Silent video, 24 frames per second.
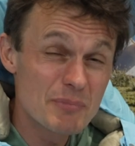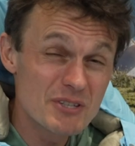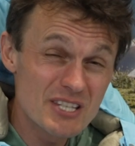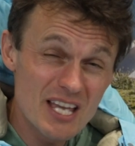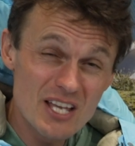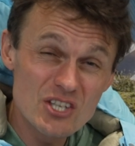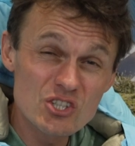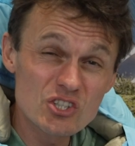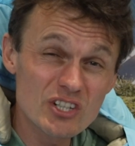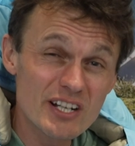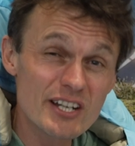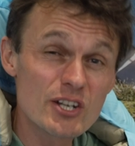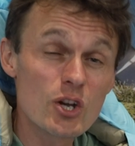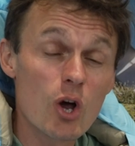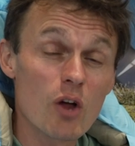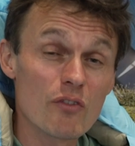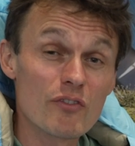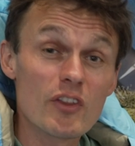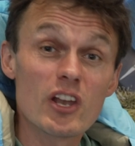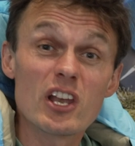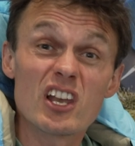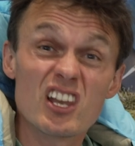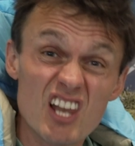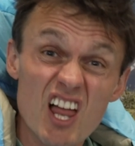potentially not
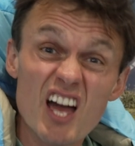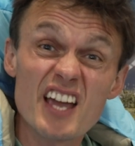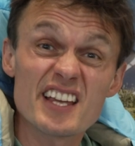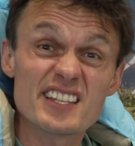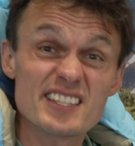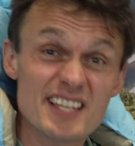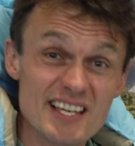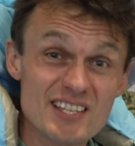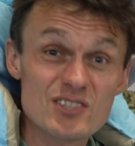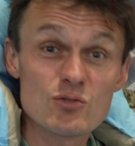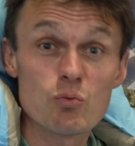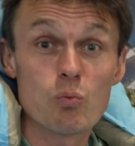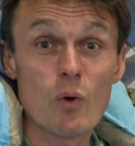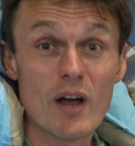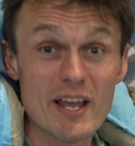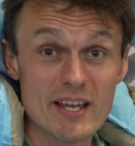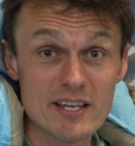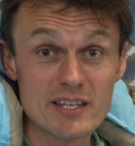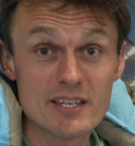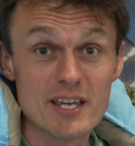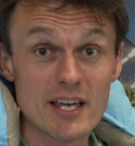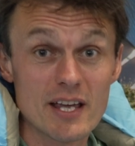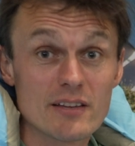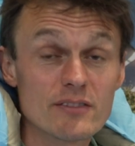the lightest
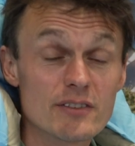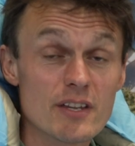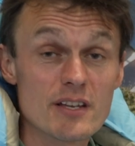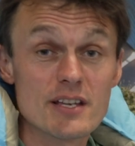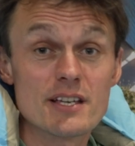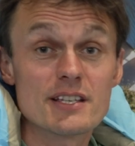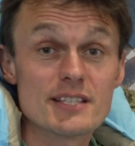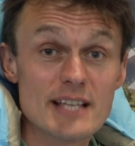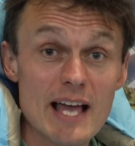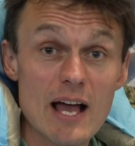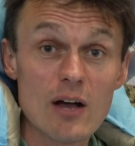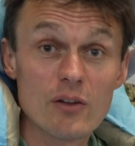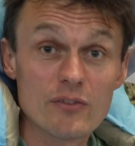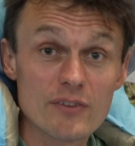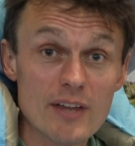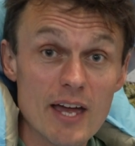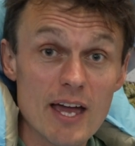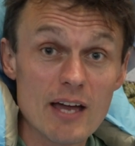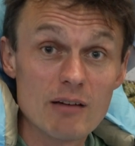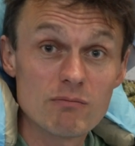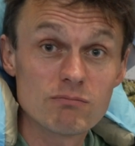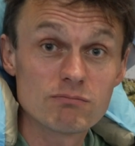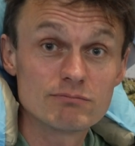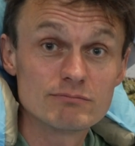weight kit that is out
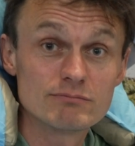there.